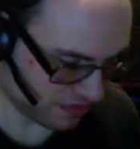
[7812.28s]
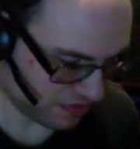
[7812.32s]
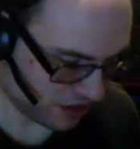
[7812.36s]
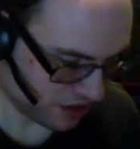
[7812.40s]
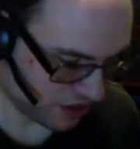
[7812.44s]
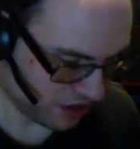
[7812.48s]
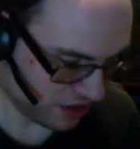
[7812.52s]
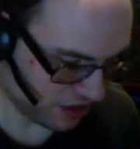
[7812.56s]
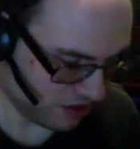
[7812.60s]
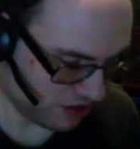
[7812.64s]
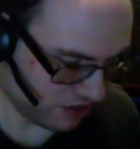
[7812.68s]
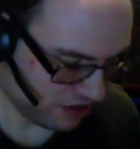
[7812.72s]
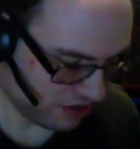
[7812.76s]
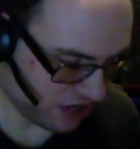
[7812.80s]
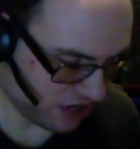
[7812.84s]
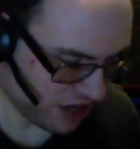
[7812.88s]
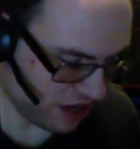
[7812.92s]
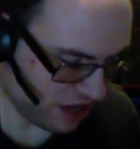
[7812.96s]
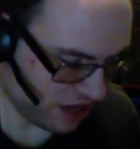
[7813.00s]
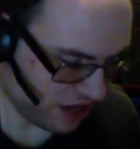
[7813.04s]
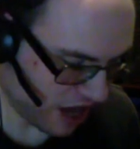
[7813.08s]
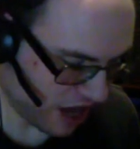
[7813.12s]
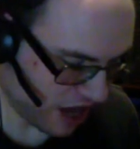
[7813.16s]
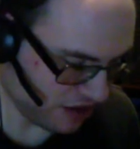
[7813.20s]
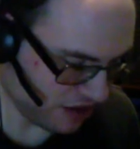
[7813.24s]
Okay, a
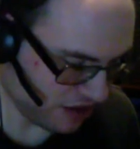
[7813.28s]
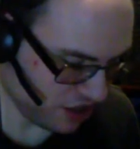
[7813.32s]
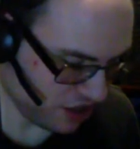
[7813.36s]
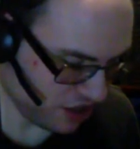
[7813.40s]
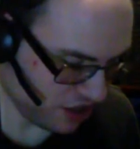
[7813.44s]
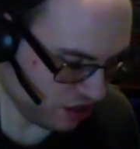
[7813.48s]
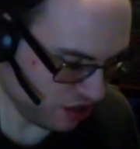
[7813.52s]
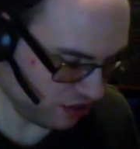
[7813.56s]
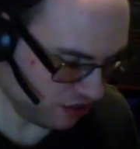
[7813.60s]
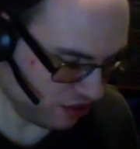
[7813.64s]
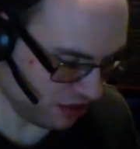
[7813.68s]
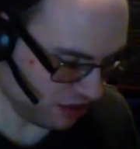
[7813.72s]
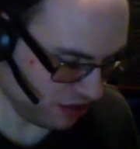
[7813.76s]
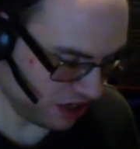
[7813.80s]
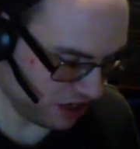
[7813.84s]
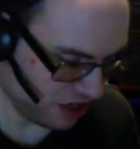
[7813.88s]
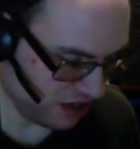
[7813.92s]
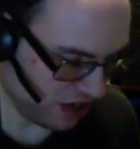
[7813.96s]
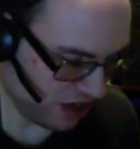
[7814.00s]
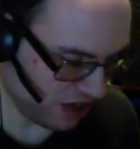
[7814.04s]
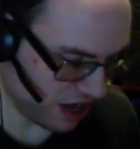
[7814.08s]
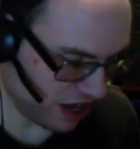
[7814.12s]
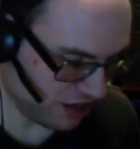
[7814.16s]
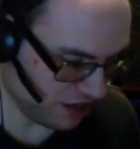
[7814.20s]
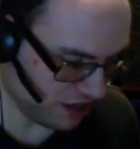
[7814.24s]
lot of
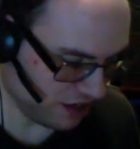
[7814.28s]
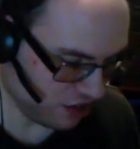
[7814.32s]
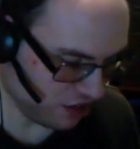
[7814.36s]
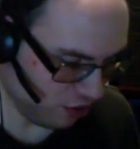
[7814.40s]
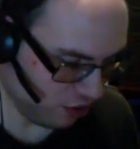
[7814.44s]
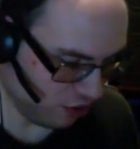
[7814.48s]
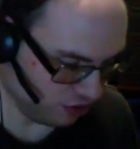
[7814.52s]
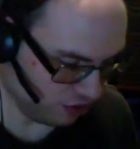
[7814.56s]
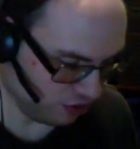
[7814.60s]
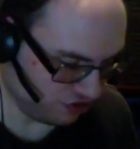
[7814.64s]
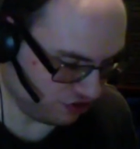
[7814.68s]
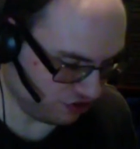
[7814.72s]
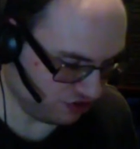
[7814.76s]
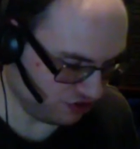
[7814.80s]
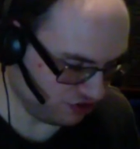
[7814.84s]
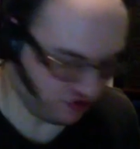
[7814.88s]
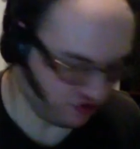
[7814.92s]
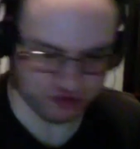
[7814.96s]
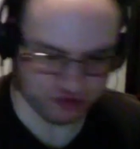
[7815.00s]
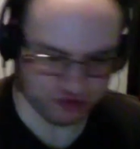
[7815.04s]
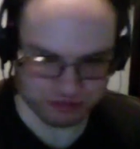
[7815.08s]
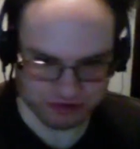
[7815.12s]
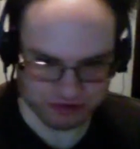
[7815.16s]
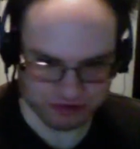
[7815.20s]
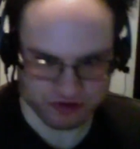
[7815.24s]
the old
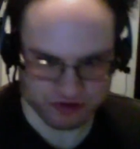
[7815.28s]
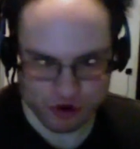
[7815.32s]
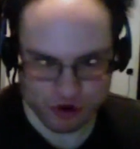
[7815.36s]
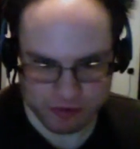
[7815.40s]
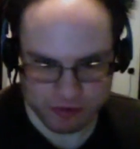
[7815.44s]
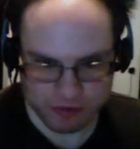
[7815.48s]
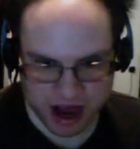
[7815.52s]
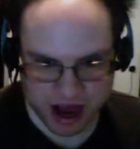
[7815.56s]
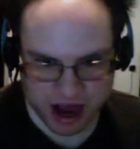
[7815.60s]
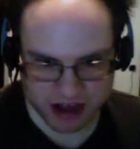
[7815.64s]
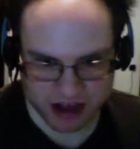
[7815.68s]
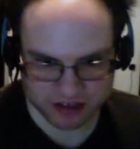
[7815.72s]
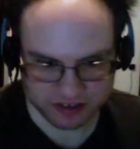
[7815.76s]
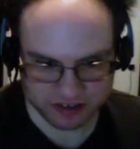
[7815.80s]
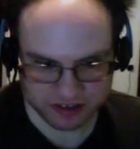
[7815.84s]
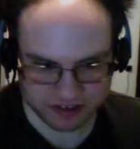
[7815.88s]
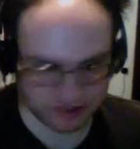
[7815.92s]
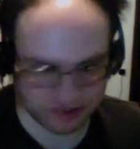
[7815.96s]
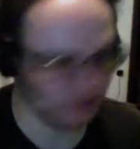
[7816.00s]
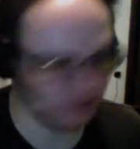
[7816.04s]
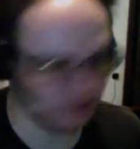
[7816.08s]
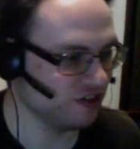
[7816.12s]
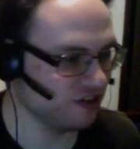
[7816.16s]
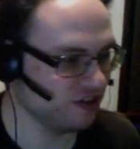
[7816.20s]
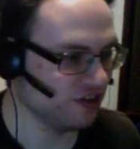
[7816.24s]
super robots,
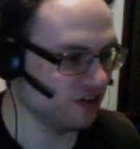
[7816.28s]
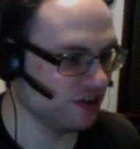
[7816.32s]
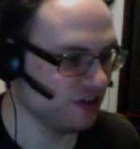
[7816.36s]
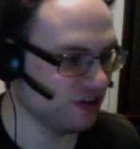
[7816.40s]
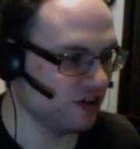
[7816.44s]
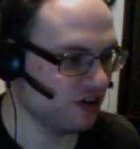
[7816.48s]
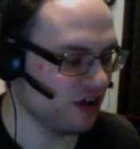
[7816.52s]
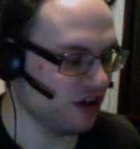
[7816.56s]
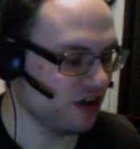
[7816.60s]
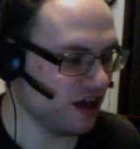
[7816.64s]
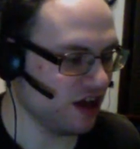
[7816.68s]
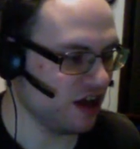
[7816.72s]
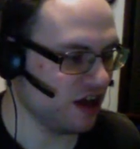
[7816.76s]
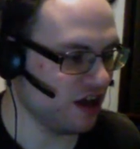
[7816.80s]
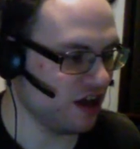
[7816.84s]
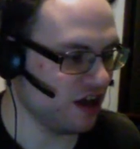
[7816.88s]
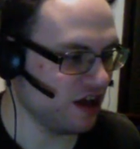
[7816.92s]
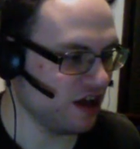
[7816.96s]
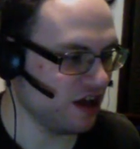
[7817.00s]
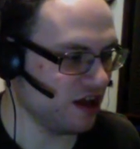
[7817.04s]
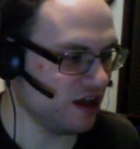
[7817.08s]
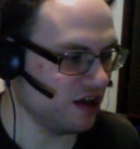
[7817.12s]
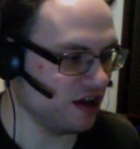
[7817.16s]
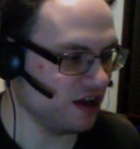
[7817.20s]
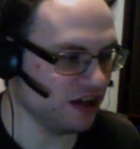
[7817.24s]

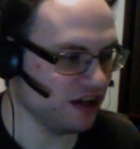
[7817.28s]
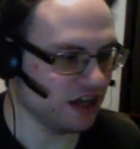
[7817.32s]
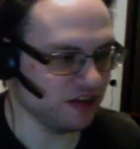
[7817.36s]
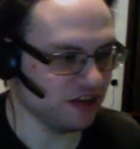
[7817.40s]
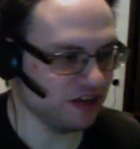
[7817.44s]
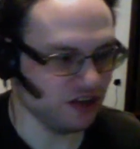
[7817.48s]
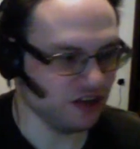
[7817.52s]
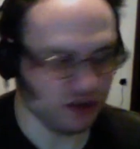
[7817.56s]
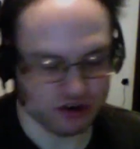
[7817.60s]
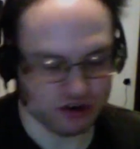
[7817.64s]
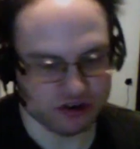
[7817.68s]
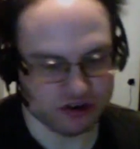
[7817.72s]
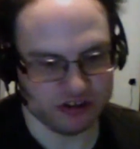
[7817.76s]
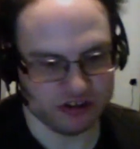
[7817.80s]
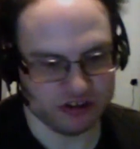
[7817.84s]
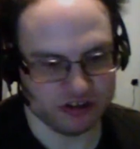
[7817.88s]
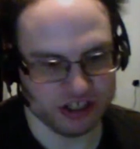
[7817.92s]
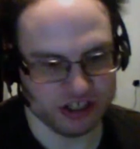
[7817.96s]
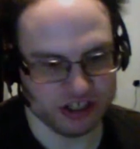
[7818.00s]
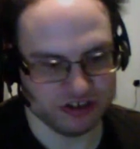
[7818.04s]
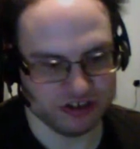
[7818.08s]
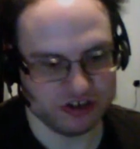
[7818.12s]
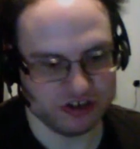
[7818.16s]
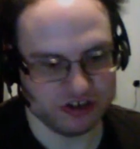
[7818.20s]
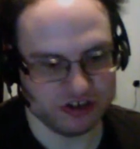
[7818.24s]
and again the early
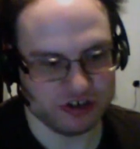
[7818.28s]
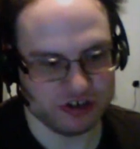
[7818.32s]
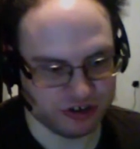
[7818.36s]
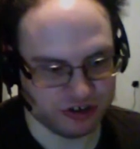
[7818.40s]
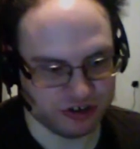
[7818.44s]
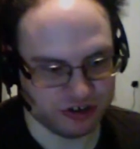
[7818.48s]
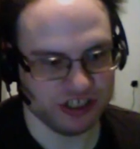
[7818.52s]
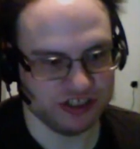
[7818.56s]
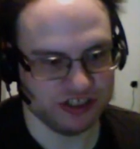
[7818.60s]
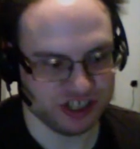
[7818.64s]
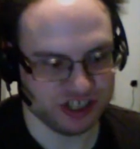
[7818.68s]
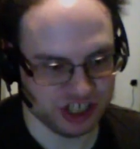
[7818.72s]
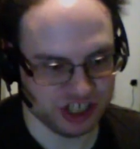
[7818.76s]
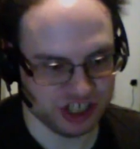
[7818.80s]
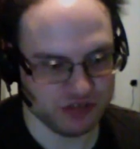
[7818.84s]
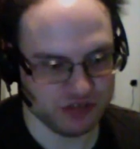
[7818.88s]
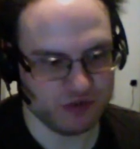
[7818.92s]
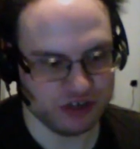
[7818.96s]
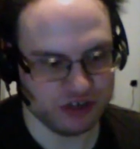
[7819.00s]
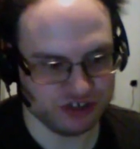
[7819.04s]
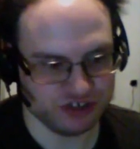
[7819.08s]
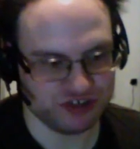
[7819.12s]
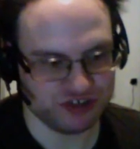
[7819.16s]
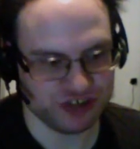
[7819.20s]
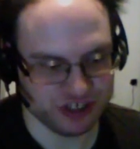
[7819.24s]
G1
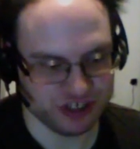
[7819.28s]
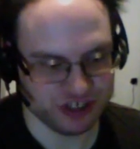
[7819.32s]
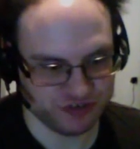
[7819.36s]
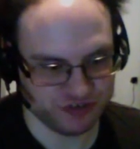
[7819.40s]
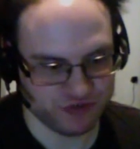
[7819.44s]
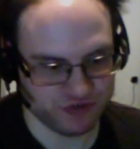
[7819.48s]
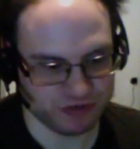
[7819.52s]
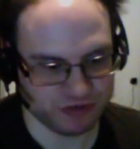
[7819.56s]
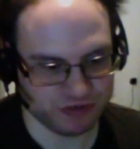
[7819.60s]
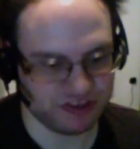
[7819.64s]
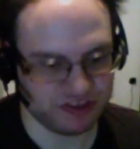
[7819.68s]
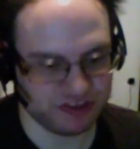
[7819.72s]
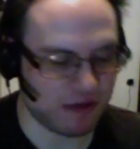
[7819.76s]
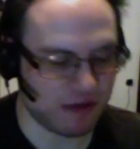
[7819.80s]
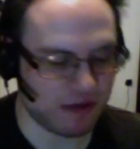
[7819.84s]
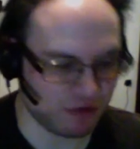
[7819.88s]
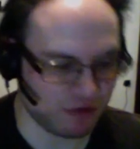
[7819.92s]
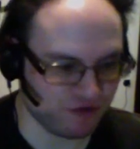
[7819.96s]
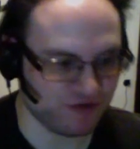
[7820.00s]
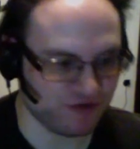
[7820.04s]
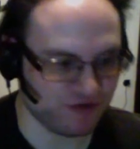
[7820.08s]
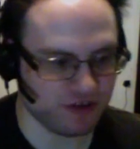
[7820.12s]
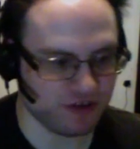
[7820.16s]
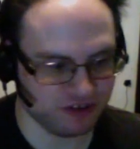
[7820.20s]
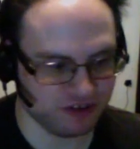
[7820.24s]
Transformers that
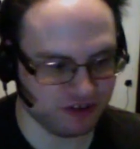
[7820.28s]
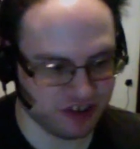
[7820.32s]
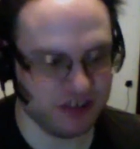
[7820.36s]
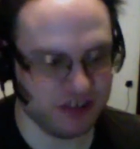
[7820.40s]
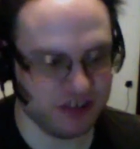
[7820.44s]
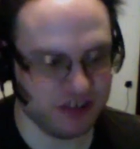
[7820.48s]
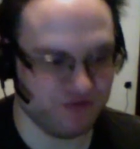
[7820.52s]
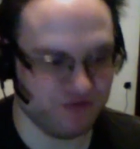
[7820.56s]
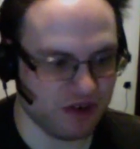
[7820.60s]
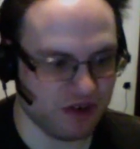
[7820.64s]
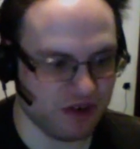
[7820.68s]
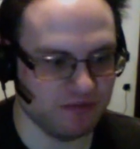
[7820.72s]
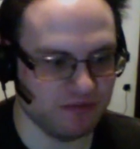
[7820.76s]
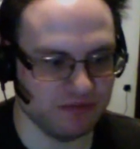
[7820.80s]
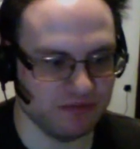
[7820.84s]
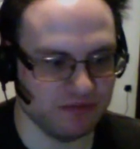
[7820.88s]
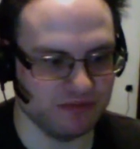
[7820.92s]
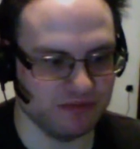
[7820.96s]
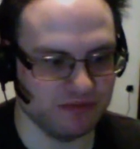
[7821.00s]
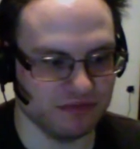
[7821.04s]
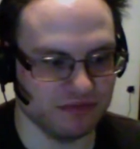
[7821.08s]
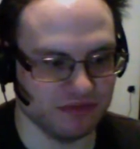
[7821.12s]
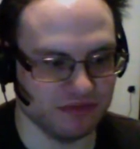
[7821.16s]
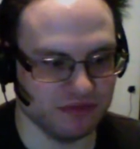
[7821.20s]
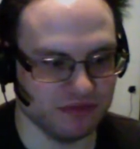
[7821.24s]
were taken from
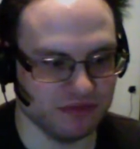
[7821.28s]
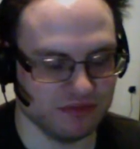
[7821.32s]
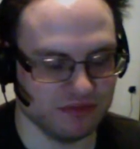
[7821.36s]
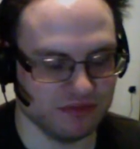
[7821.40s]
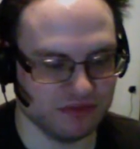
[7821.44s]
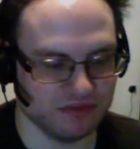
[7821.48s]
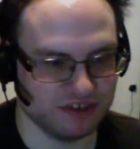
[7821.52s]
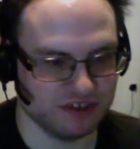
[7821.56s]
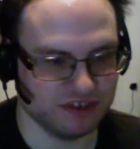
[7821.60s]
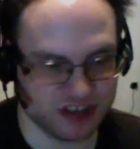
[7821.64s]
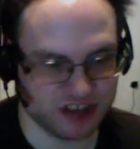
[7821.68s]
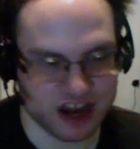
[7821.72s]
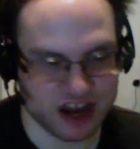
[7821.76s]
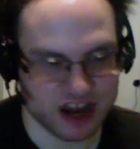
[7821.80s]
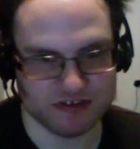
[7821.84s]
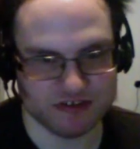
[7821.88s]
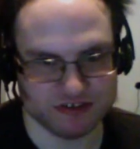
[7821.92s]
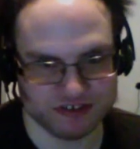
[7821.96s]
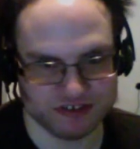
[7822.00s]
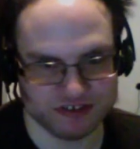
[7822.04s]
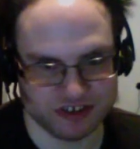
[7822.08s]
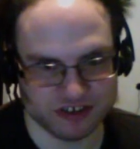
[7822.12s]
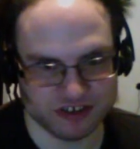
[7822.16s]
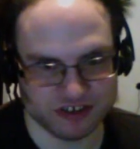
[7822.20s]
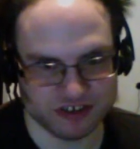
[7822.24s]
Takara's
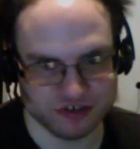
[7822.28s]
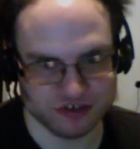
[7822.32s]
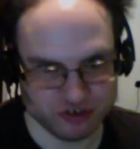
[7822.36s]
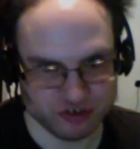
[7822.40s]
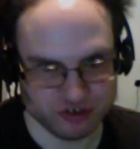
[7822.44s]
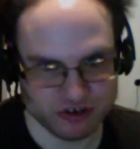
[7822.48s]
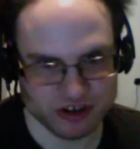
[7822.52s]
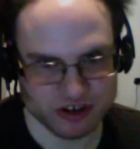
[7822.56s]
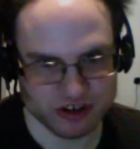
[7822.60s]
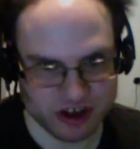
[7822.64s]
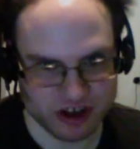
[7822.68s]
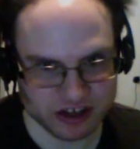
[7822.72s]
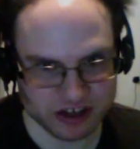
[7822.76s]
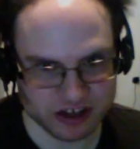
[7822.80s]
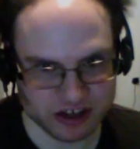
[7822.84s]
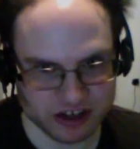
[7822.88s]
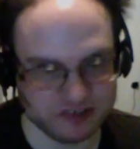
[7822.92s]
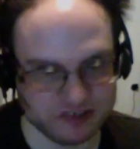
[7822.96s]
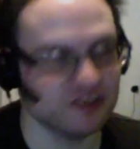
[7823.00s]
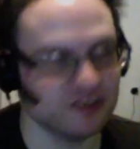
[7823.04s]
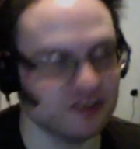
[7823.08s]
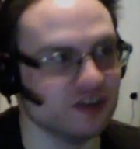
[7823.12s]
other toy lines,